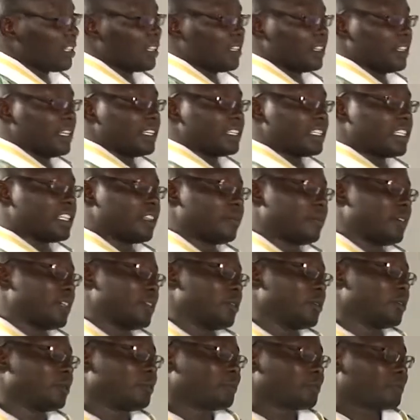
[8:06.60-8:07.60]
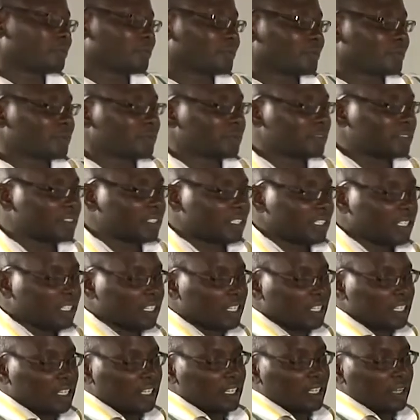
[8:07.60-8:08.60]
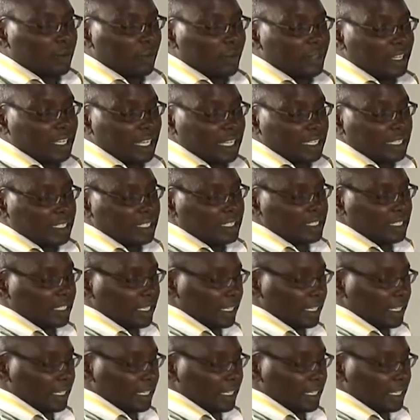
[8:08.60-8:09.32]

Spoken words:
Right in the middle, we can